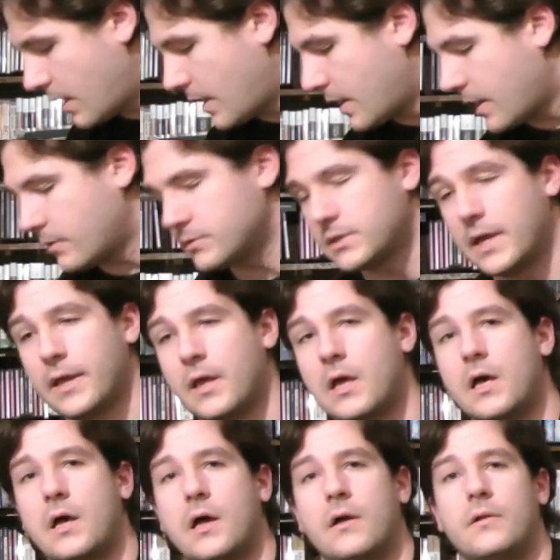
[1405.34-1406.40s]
I was like,
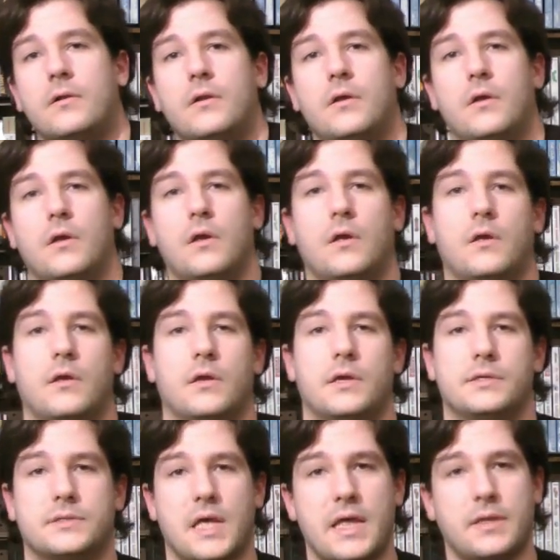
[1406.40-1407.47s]
huh,
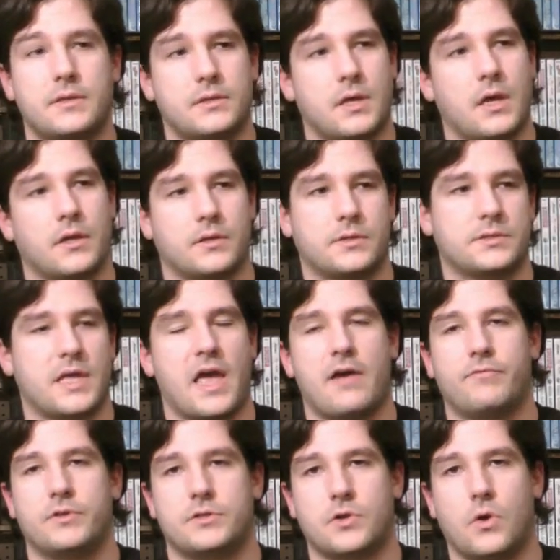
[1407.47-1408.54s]
is that, because they
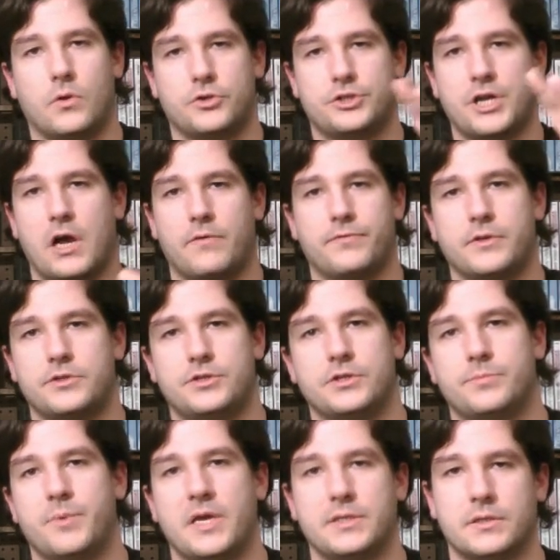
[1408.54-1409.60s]
have this whole shelf that's
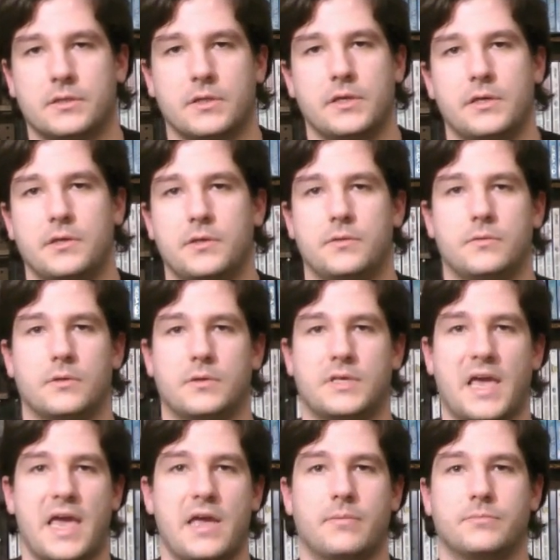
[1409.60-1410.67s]
just basically
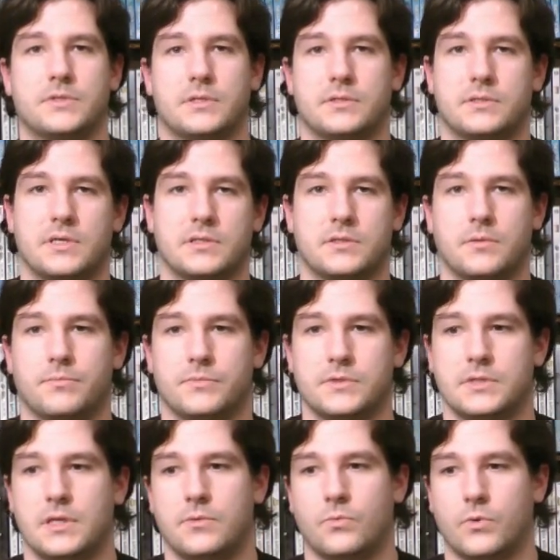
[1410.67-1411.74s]
games and
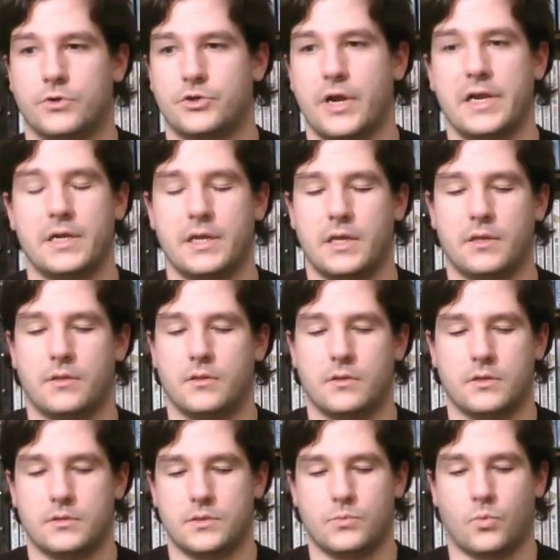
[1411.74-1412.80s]
systems that were traded
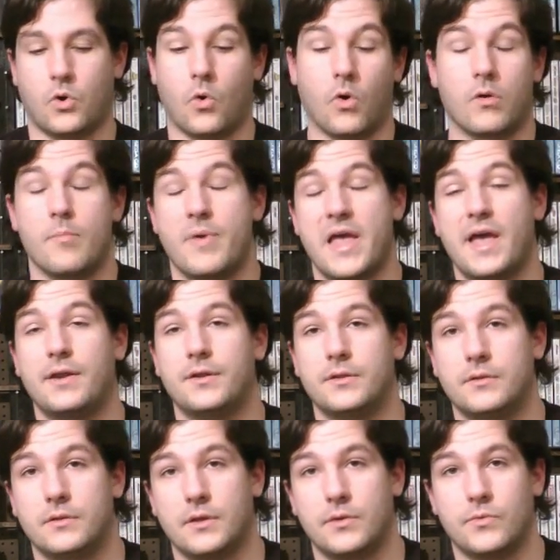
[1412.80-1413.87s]
in or
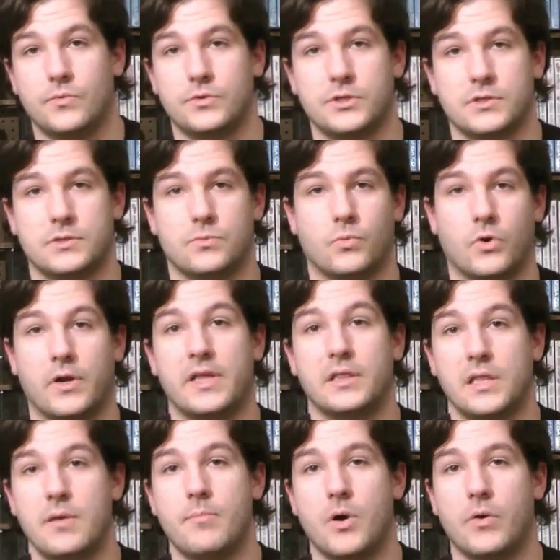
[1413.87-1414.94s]
abandoned that just were
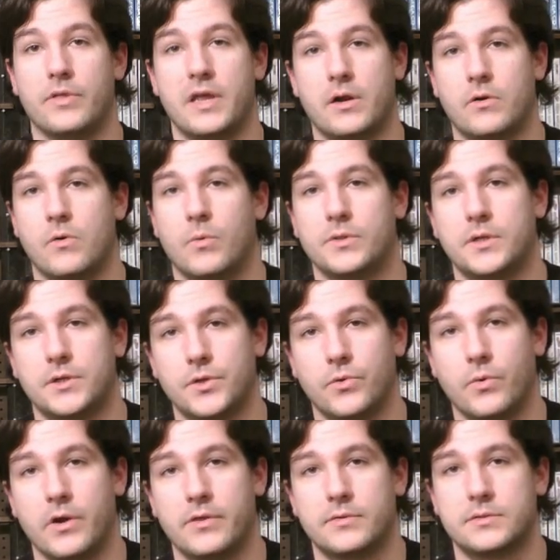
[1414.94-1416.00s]
in limbo, they don't know what to do
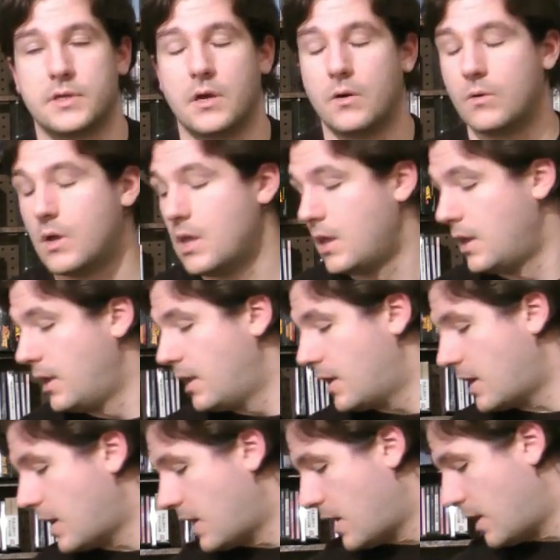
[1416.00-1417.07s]
with. So
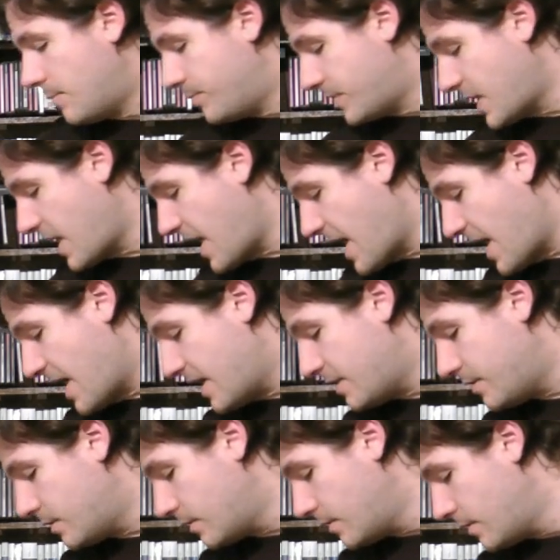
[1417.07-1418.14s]
they
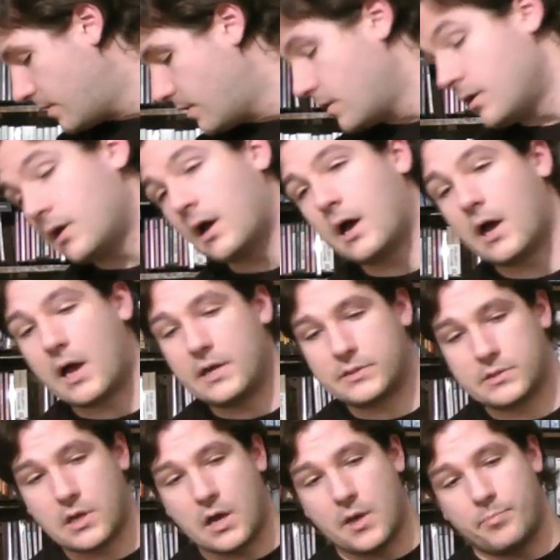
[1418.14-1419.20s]
had, I
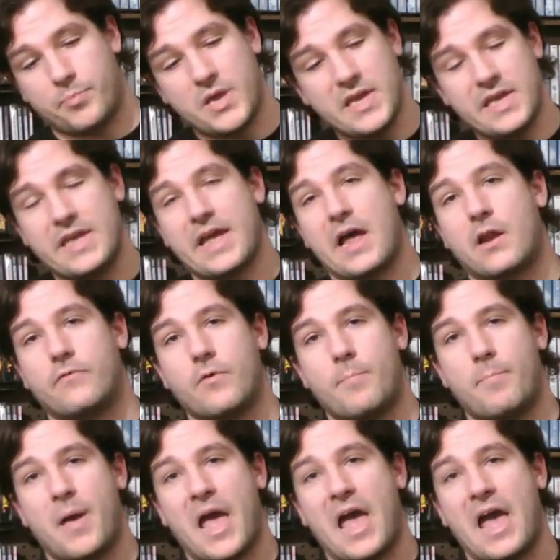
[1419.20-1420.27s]
saw it peeking out of a
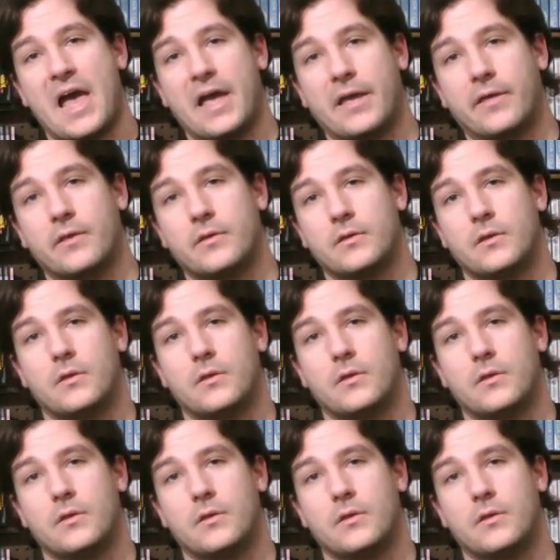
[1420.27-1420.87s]
bag,